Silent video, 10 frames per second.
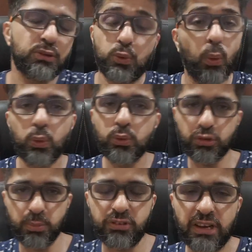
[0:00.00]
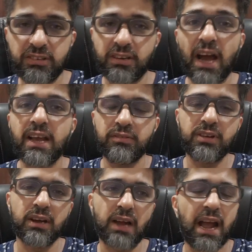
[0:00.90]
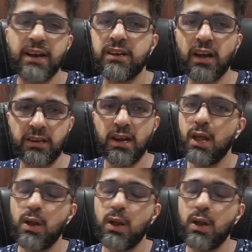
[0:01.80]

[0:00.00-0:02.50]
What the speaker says: don't do those mistakes that I had done